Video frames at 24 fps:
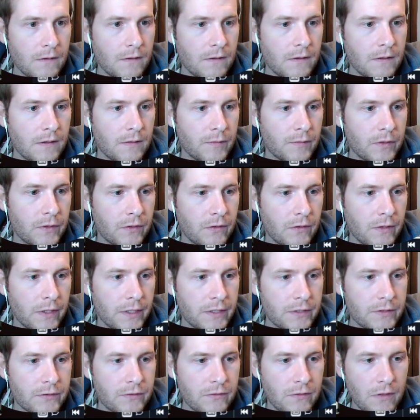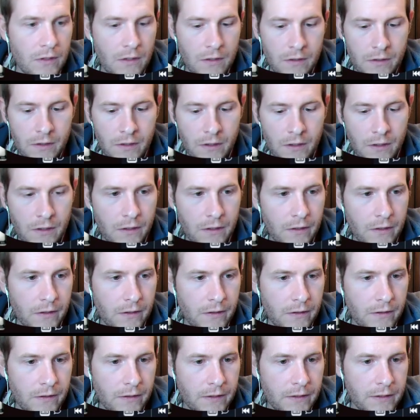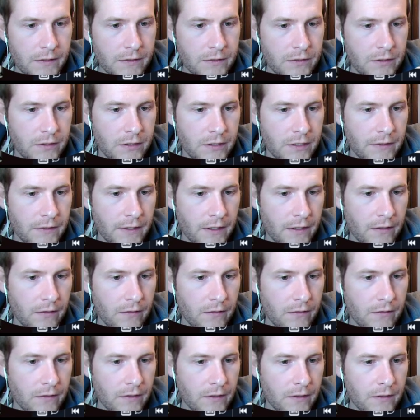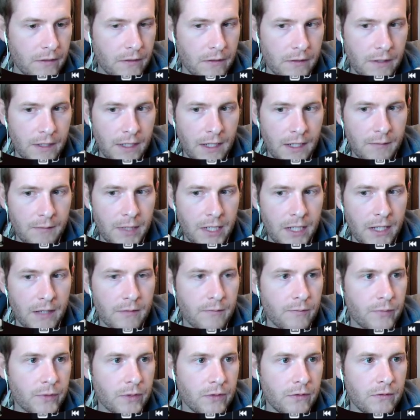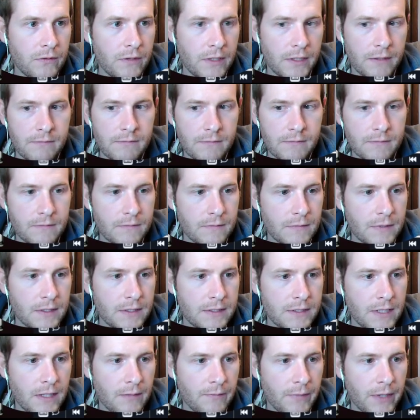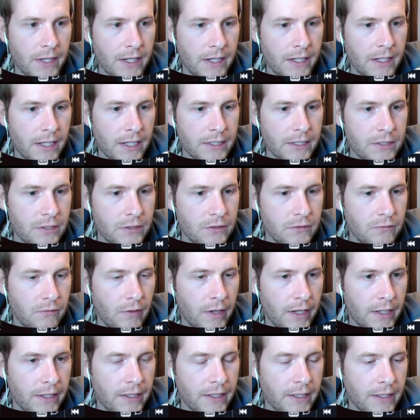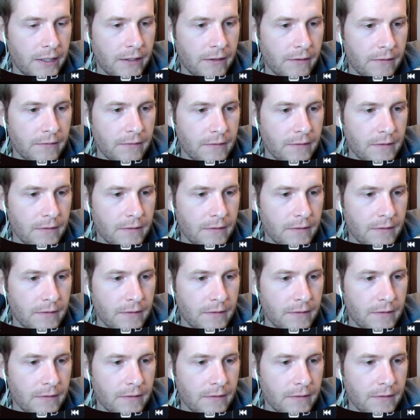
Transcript: I'm going to go ahead and draw a card. Should have done that earlier. Ham it up. Okay. That's not bad. I got 2 right now.